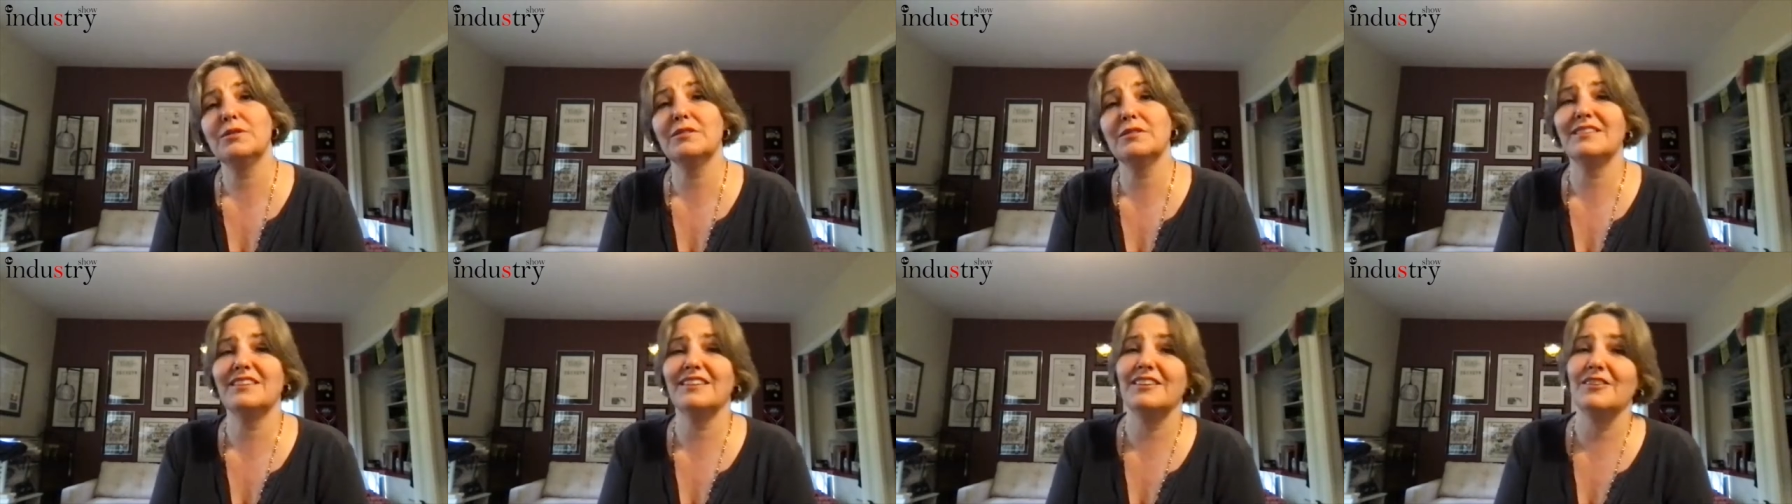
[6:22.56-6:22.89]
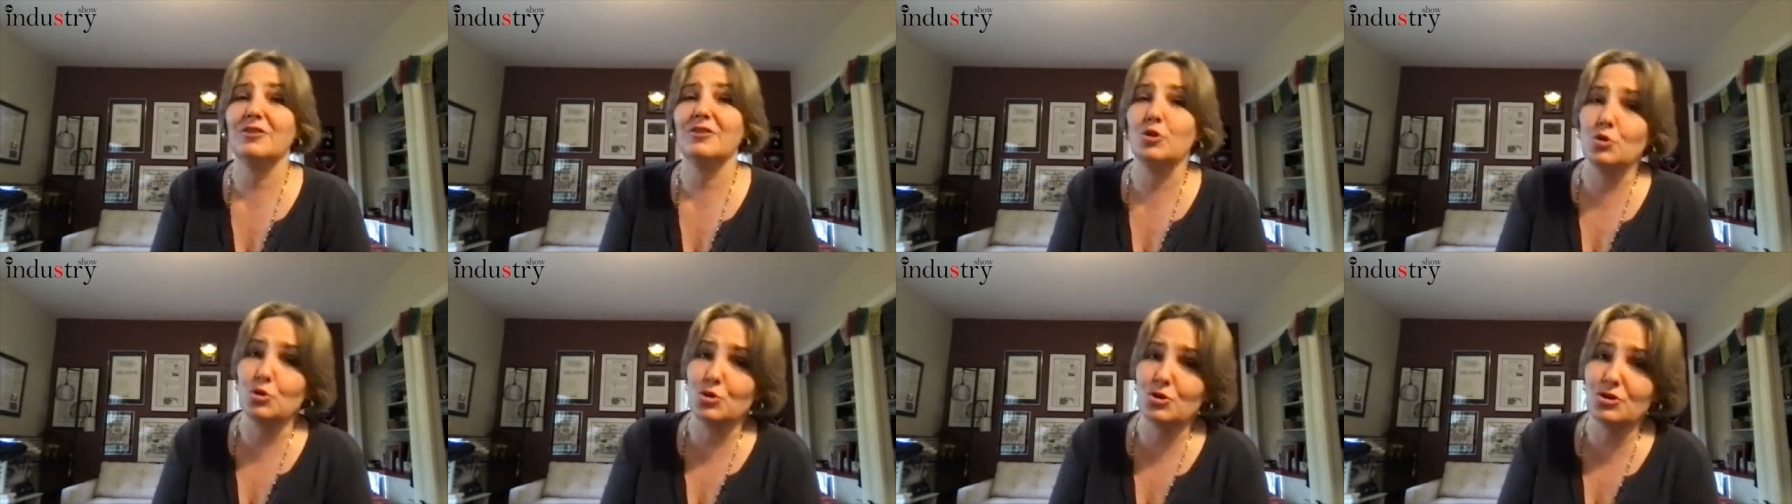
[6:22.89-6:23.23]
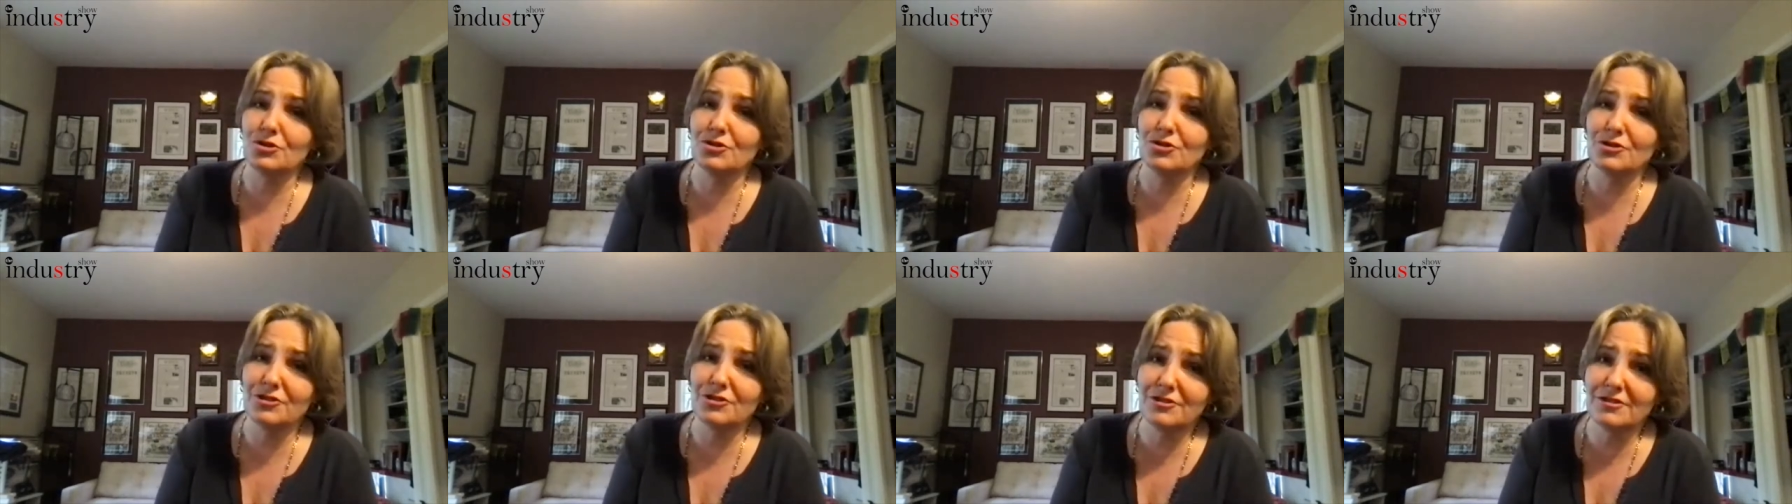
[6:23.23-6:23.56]
the
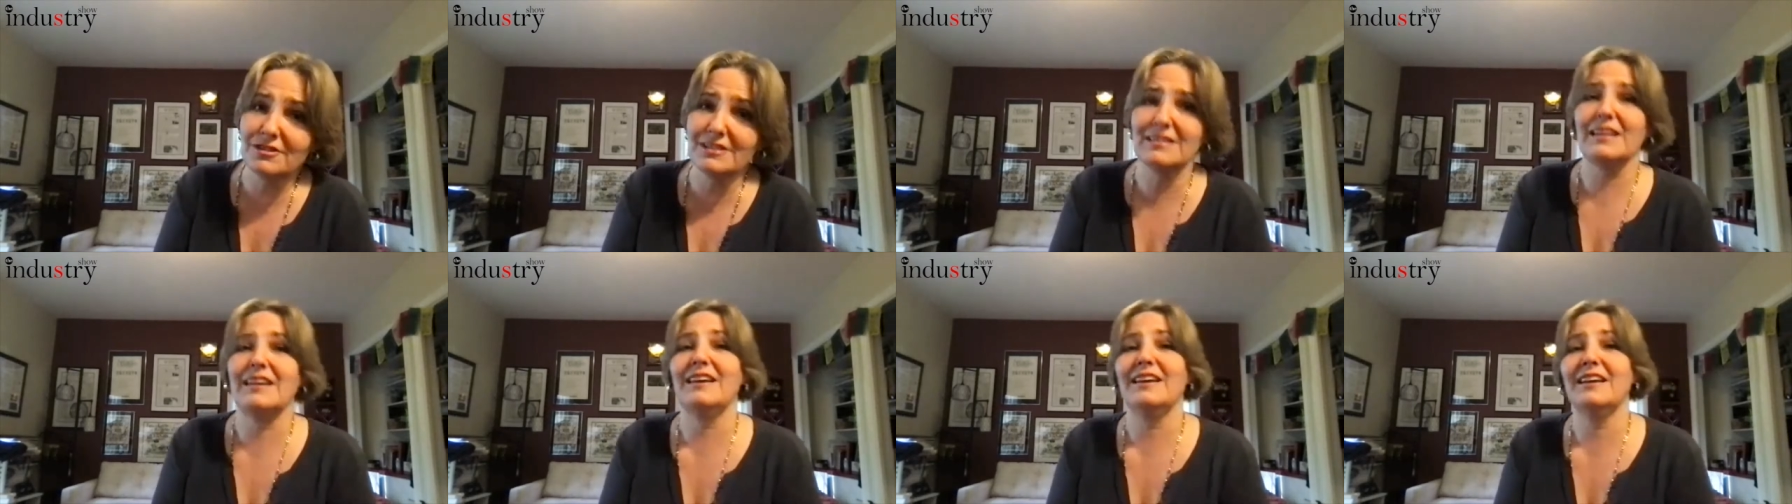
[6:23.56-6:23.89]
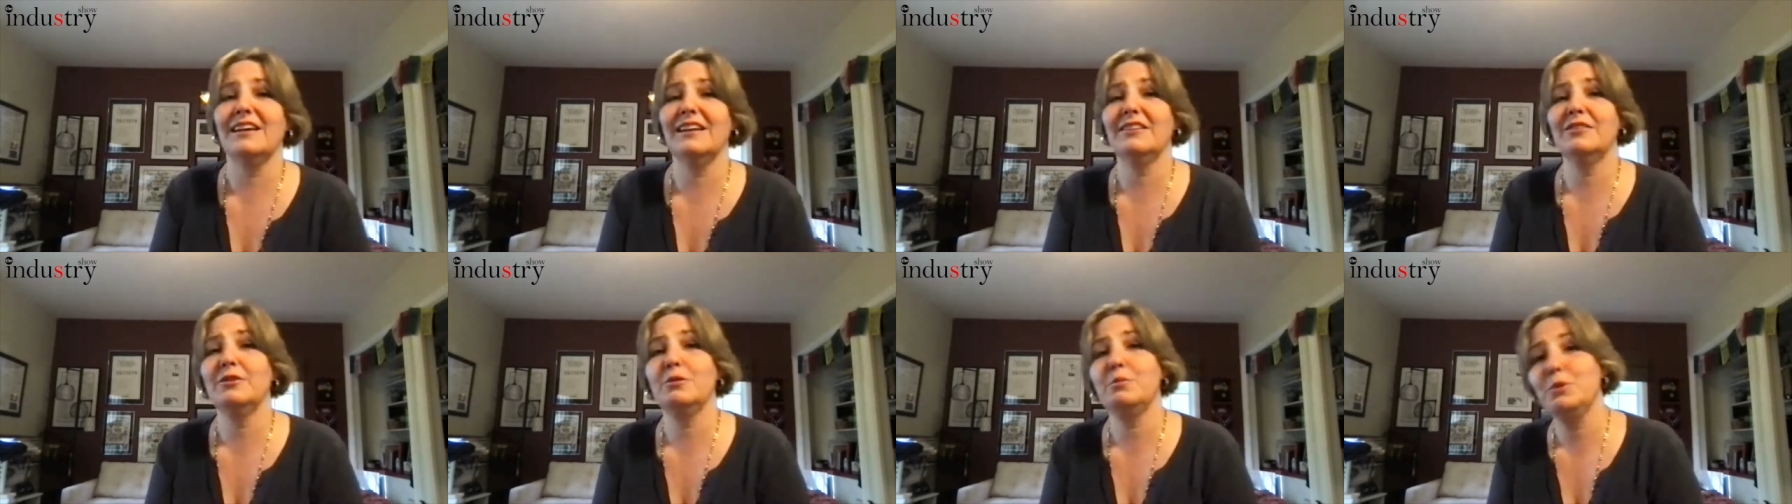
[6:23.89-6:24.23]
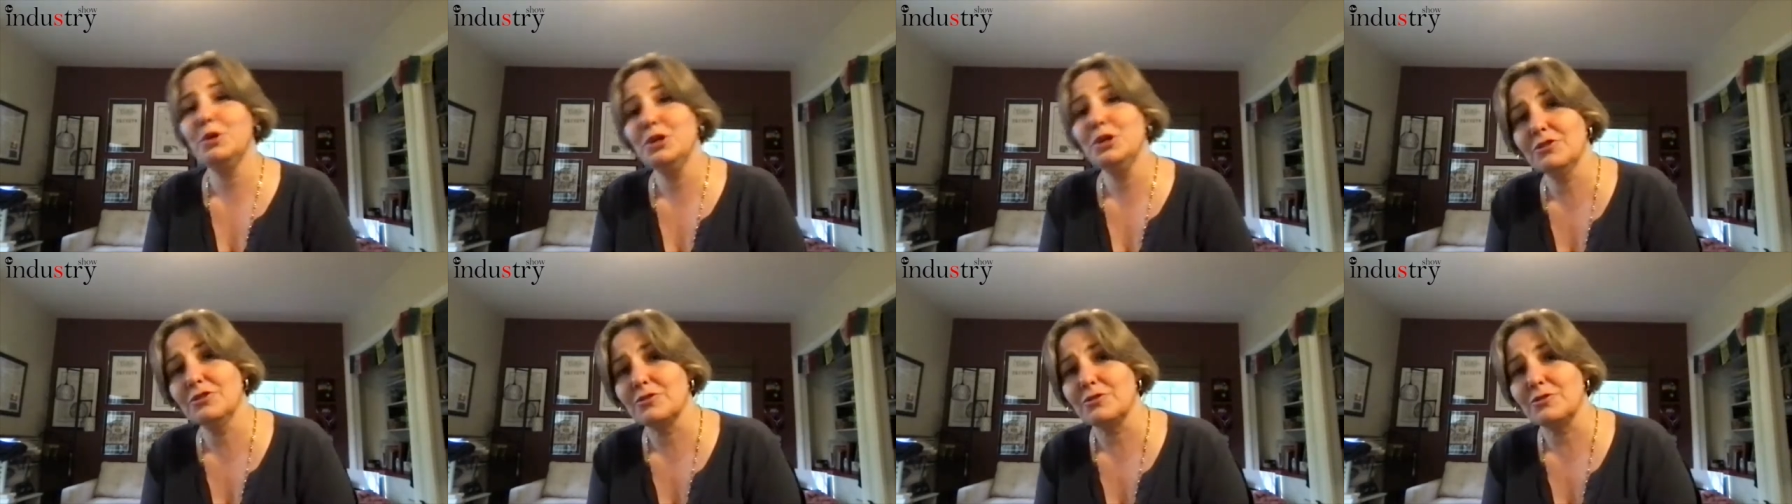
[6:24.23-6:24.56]
users and the
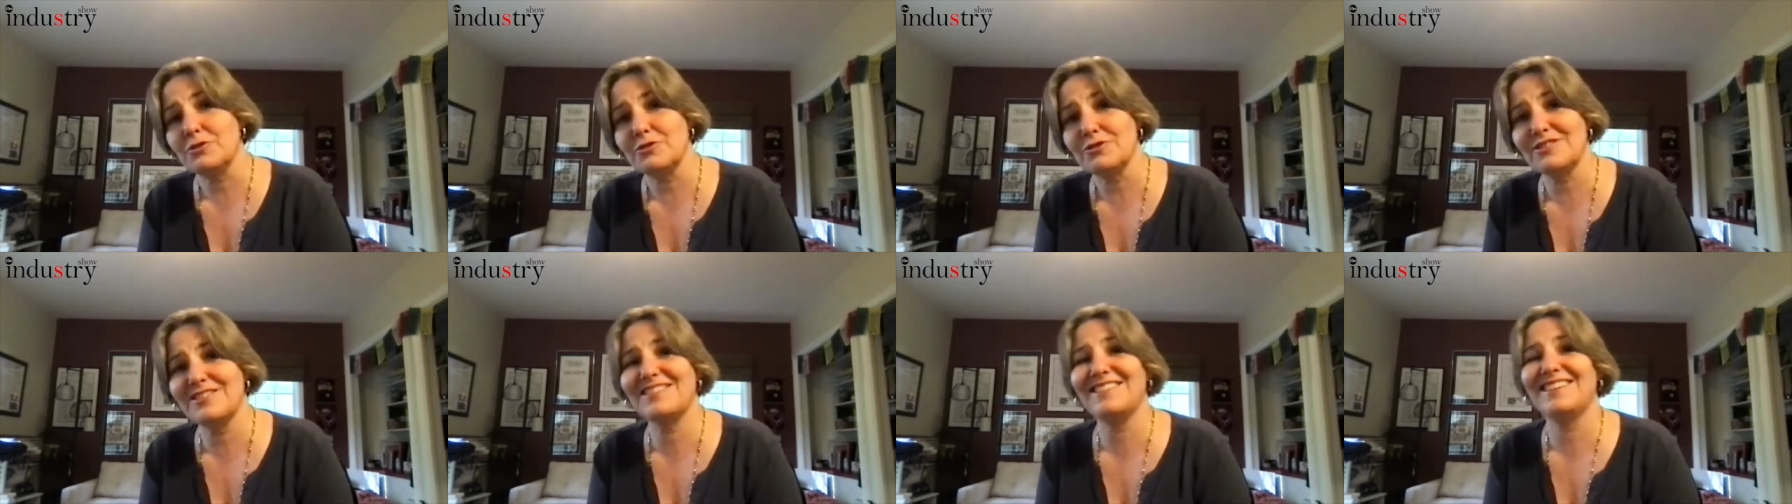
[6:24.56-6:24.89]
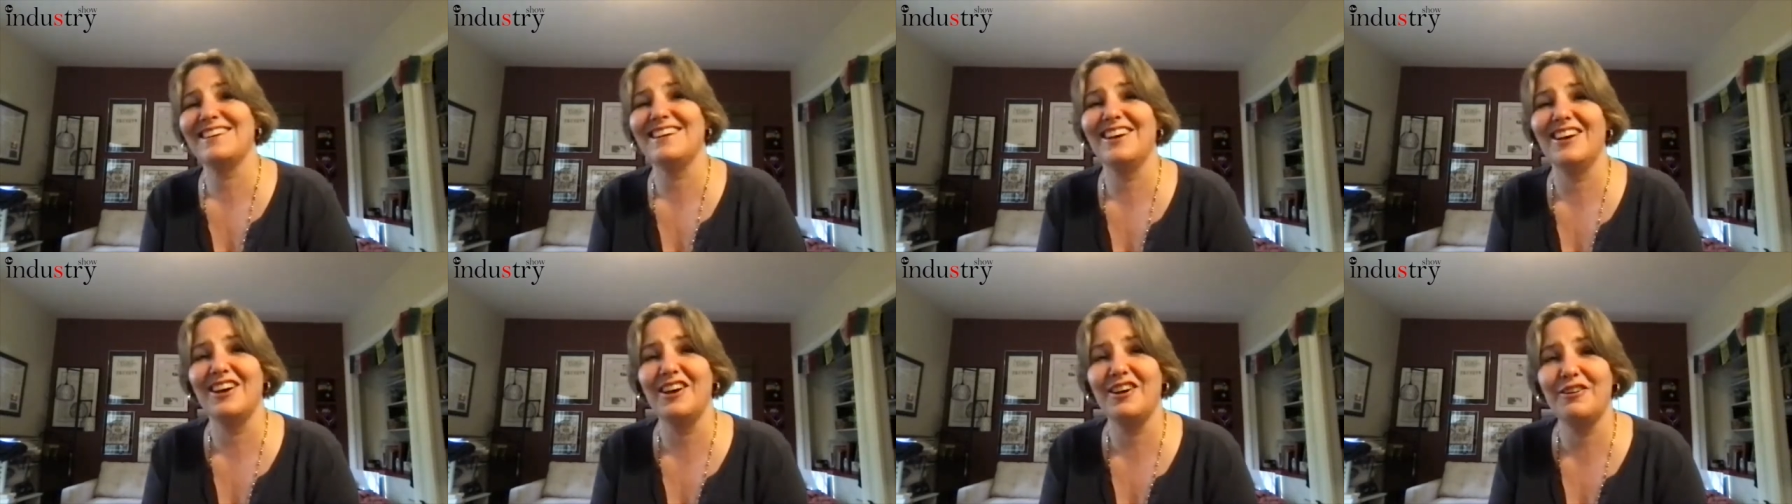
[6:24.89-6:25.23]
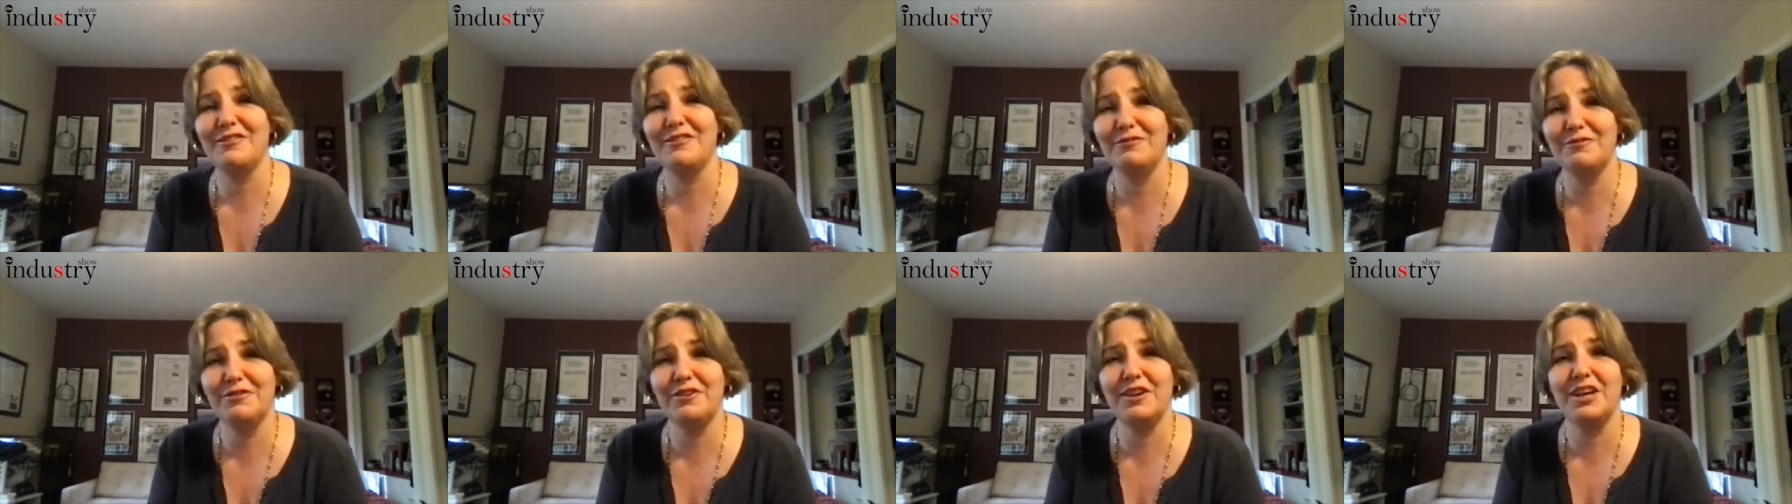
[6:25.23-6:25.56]
builders of